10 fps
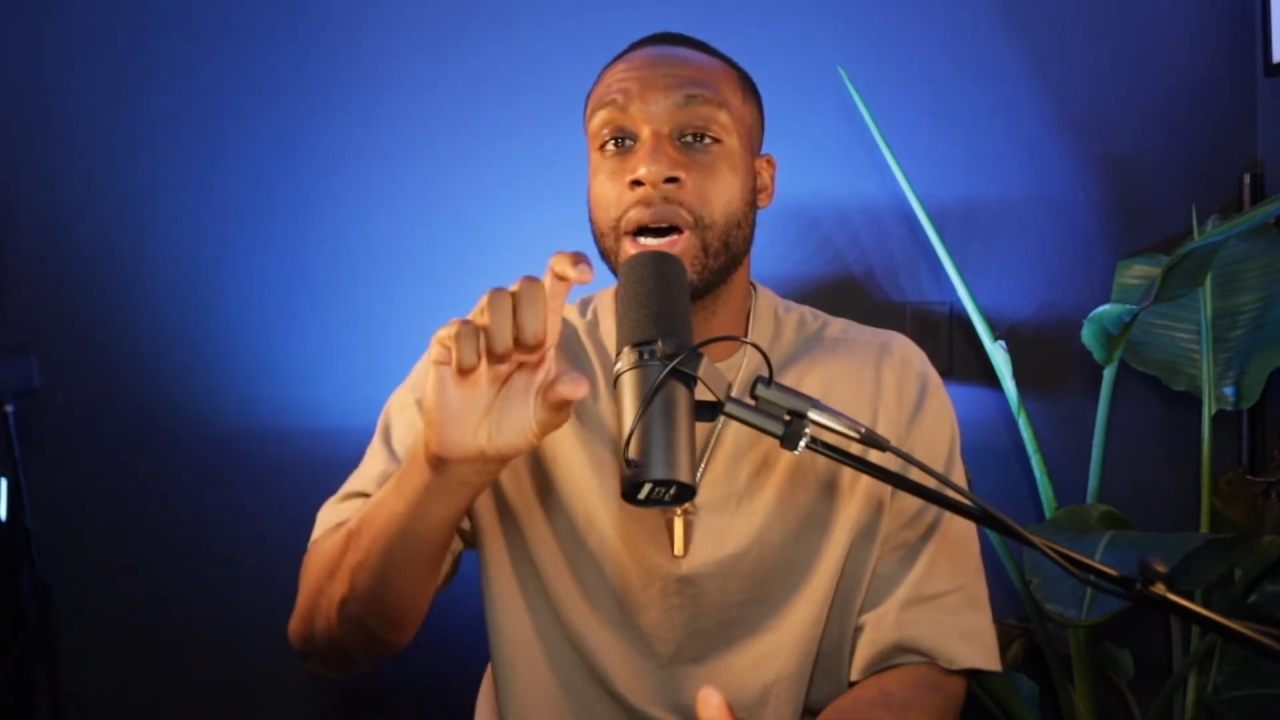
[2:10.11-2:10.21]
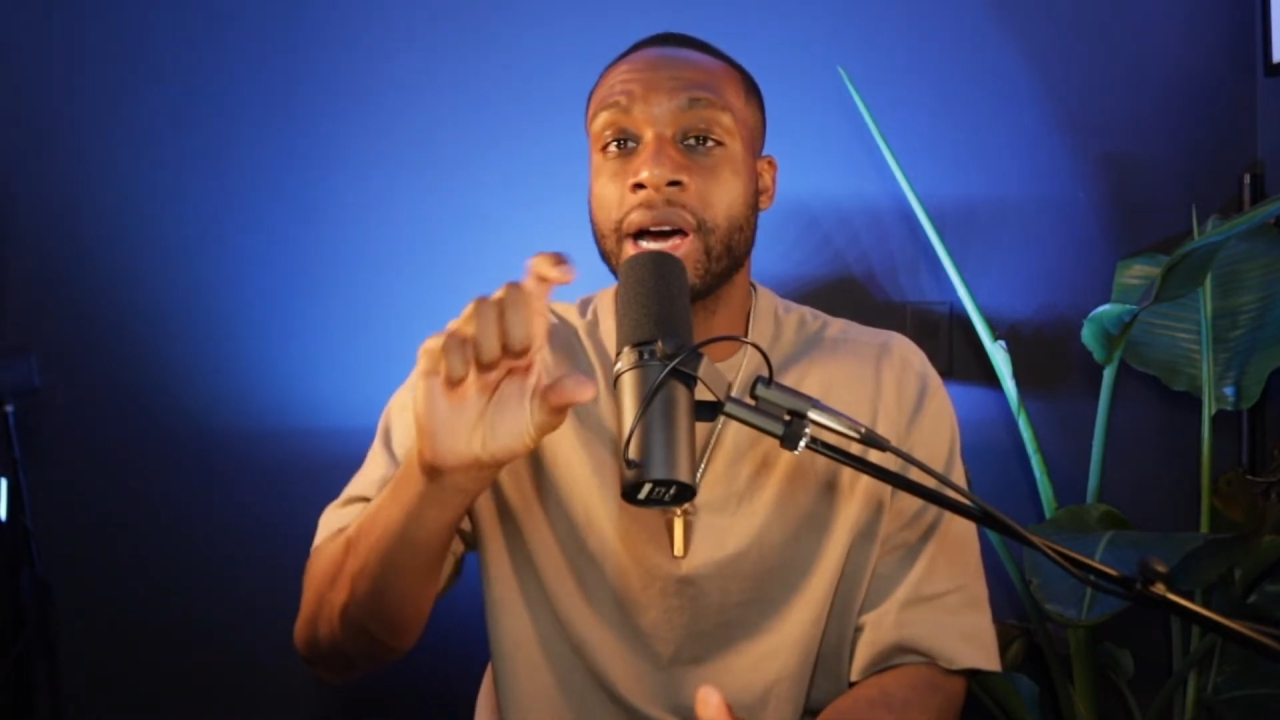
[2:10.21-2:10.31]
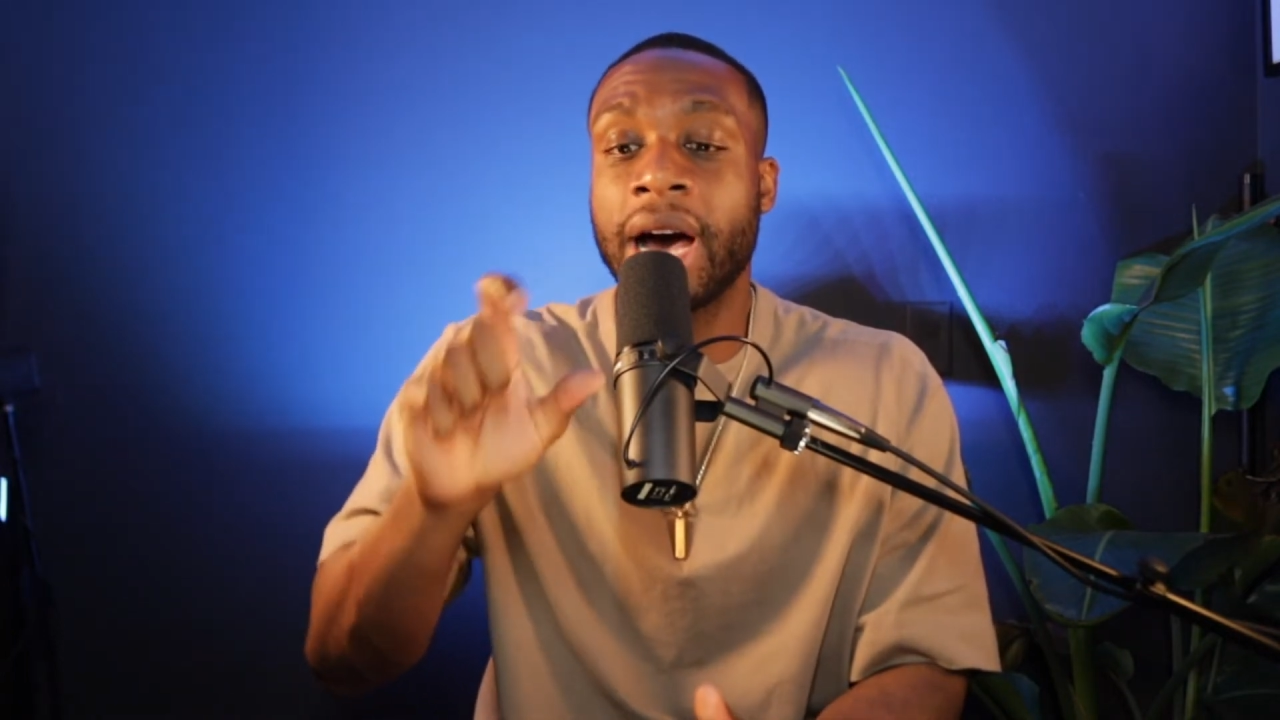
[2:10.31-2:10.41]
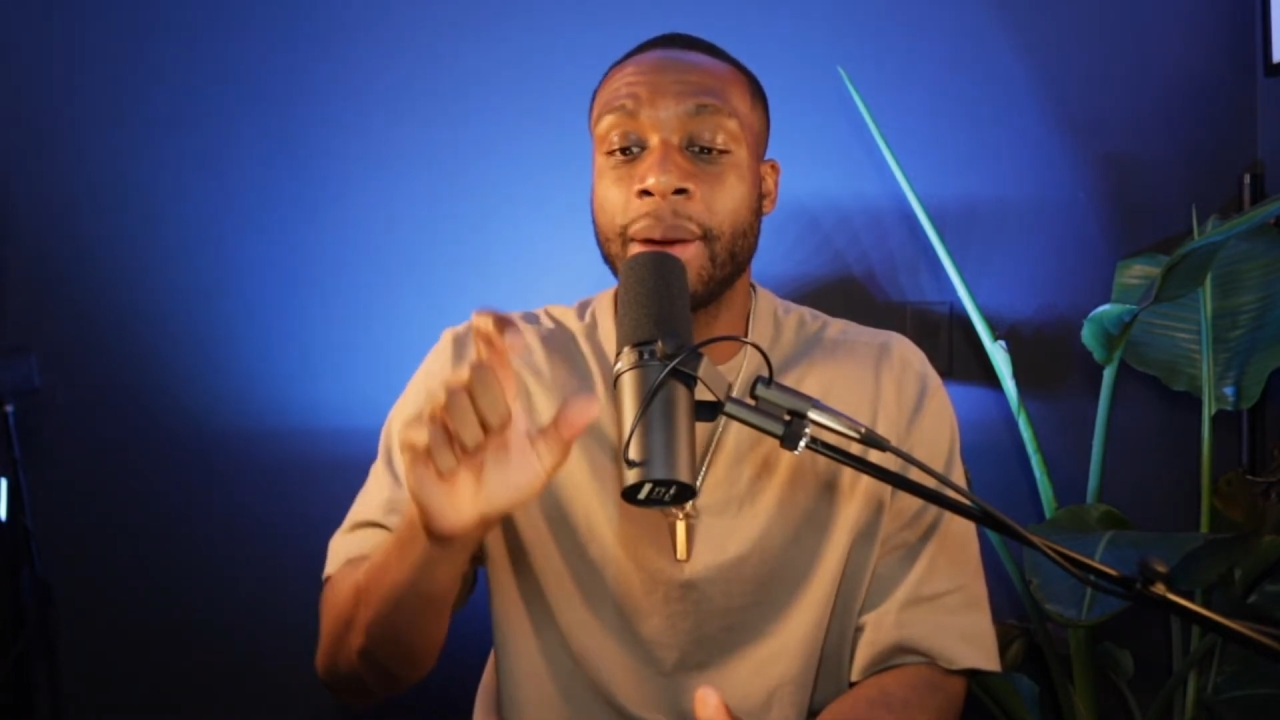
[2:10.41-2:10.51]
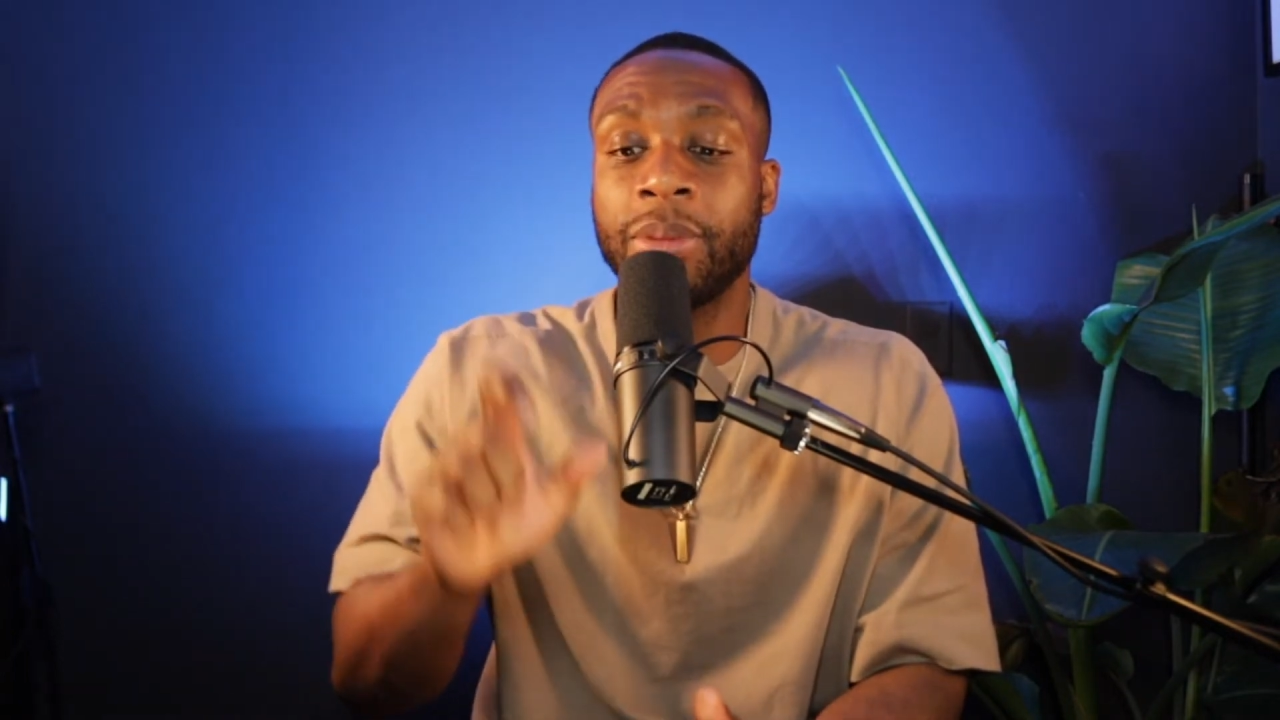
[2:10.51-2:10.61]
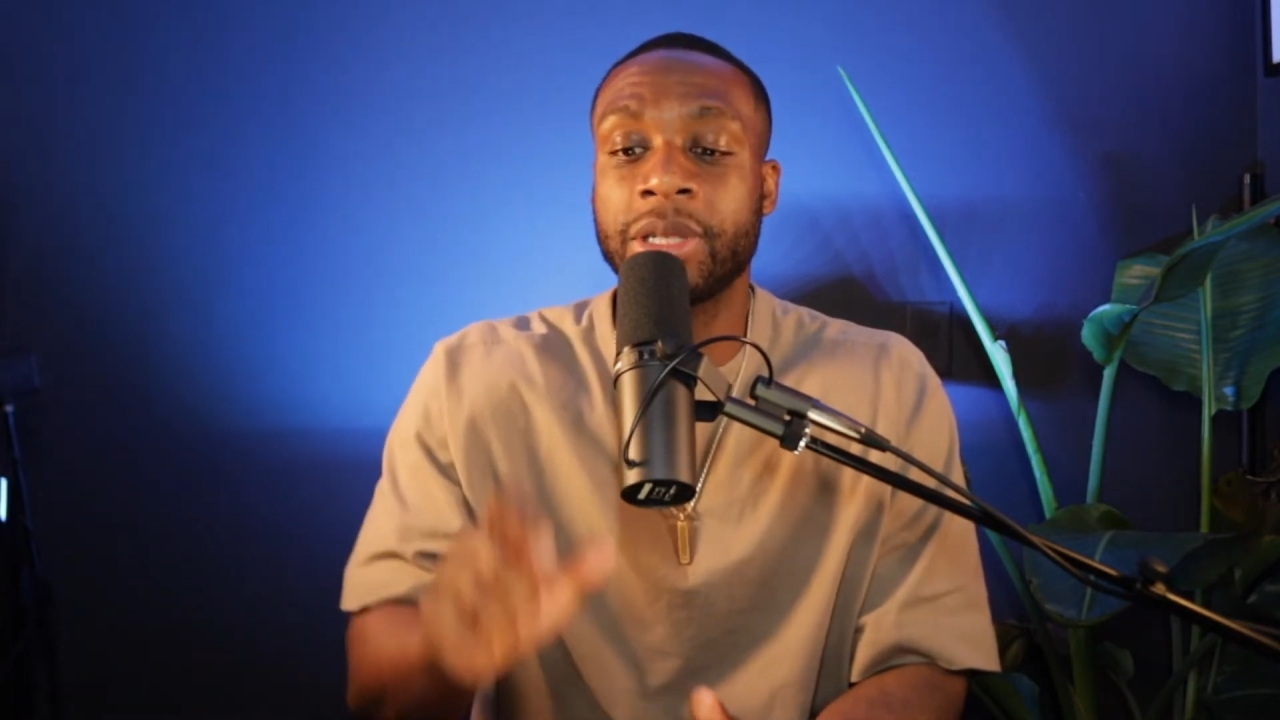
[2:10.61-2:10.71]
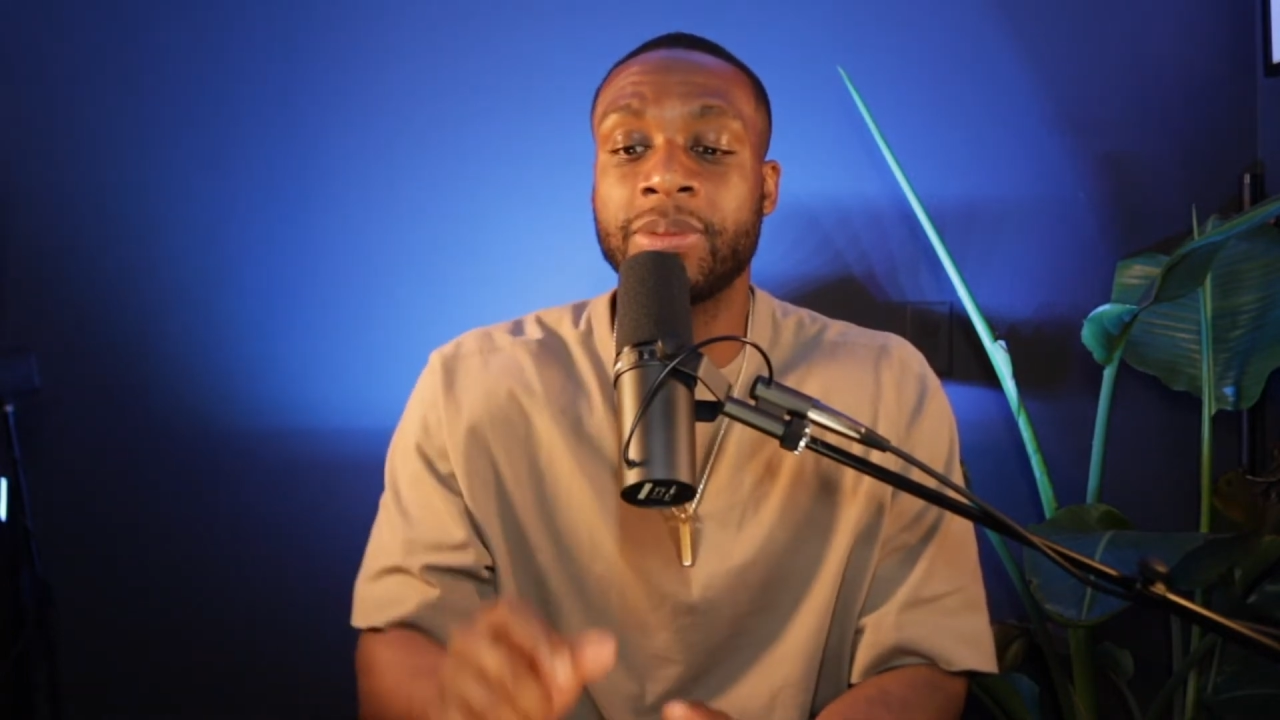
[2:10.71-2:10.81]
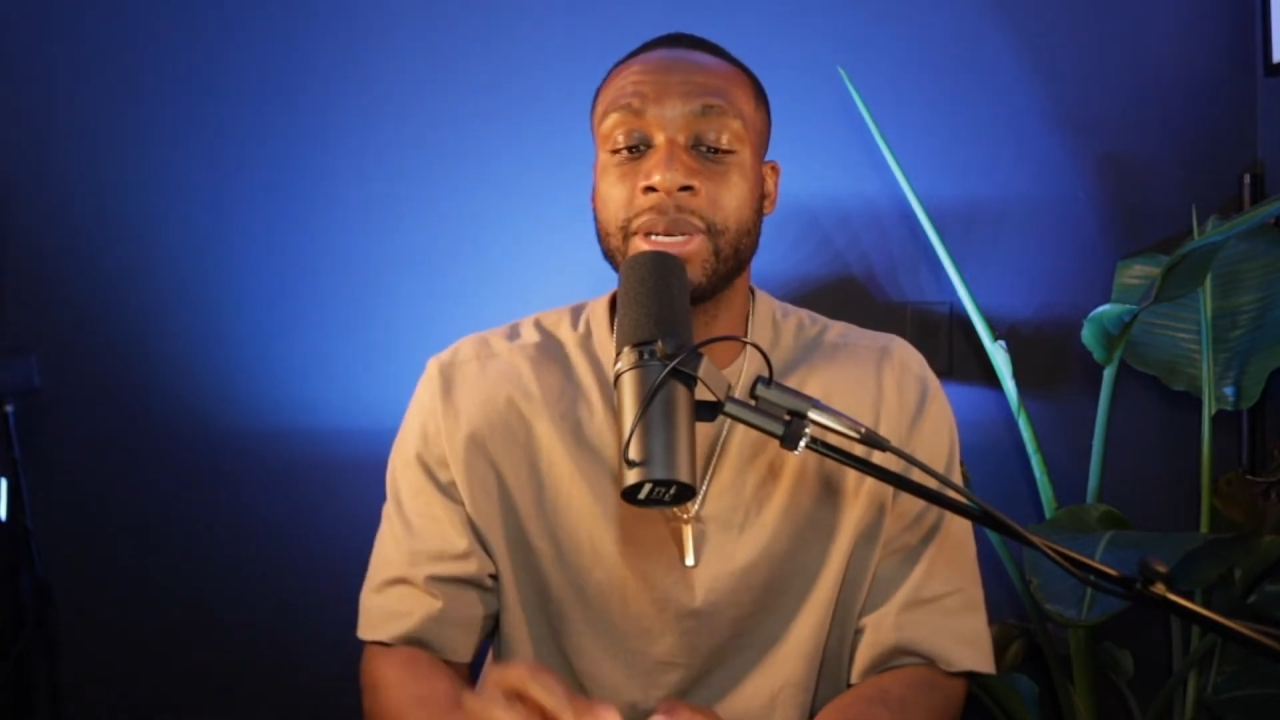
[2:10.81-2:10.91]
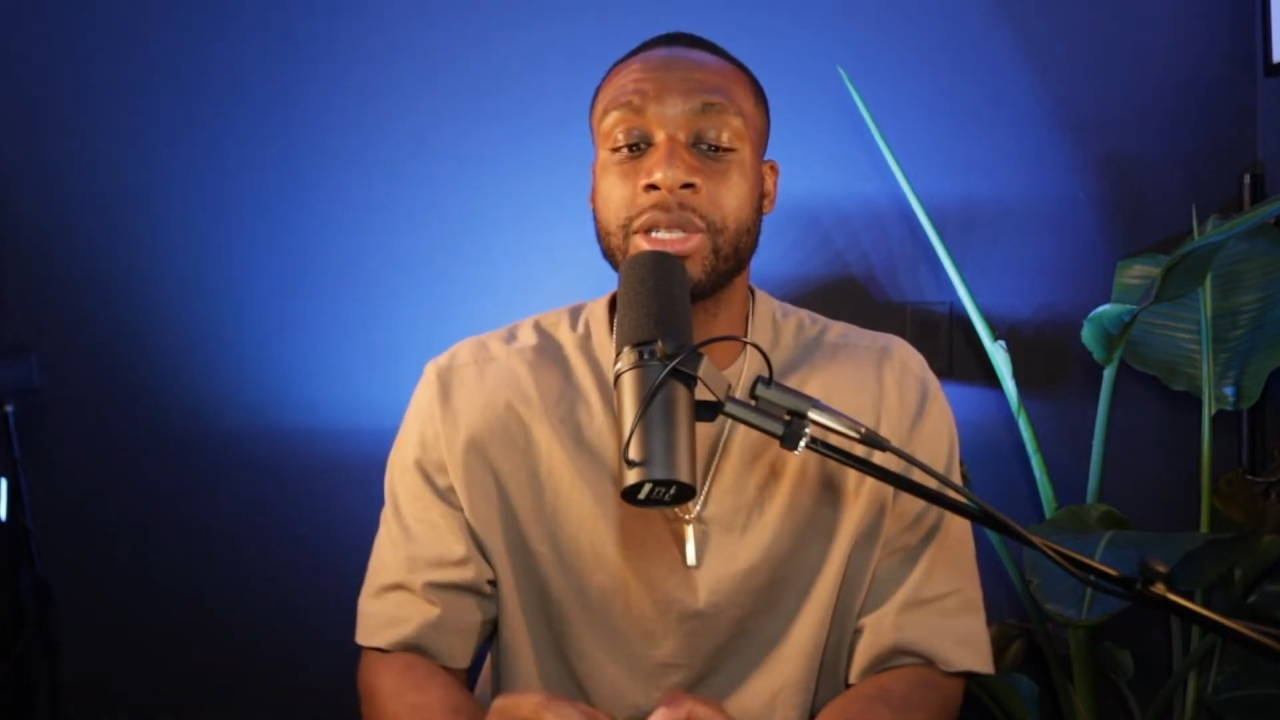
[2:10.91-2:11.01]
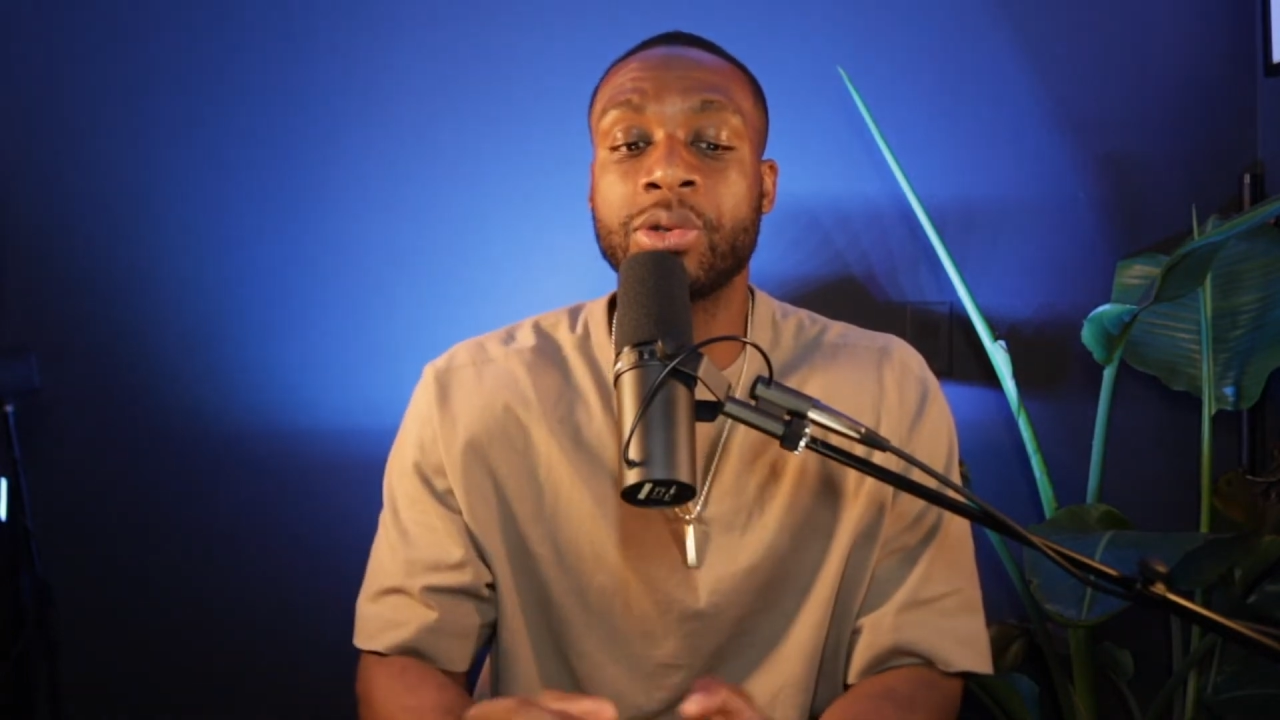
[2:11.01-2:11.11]

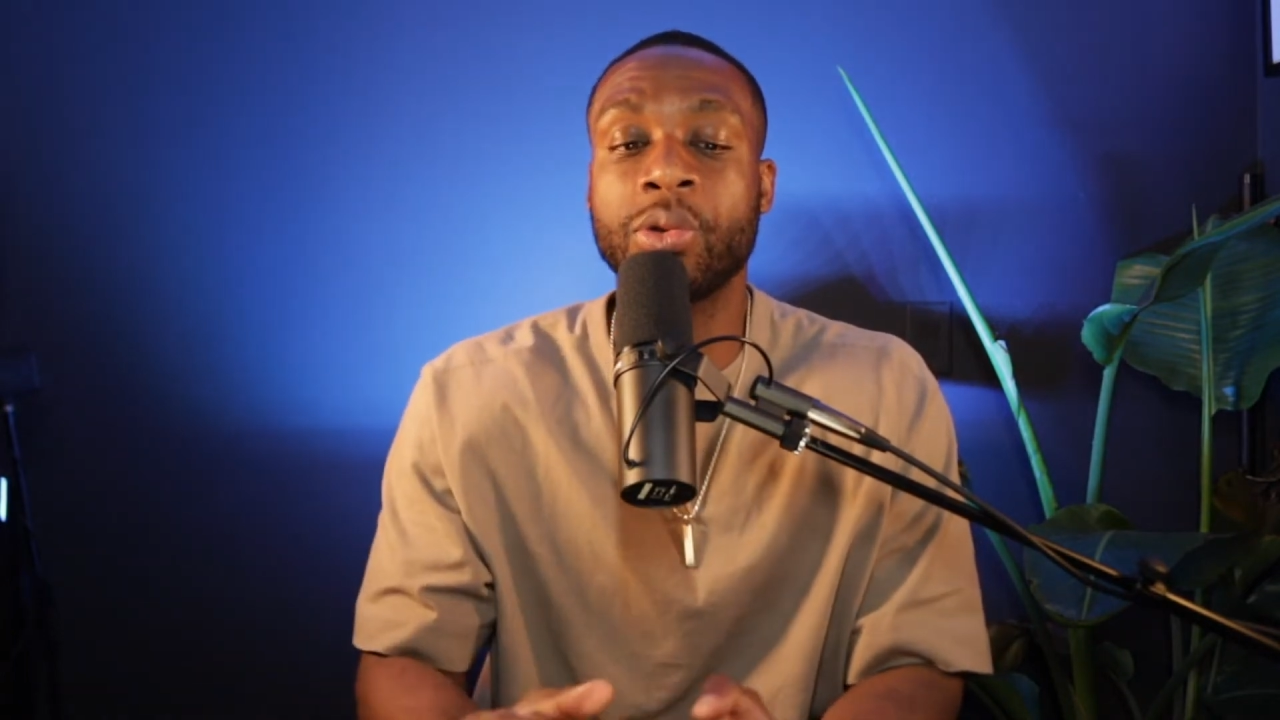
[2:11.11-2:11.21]
accomplishments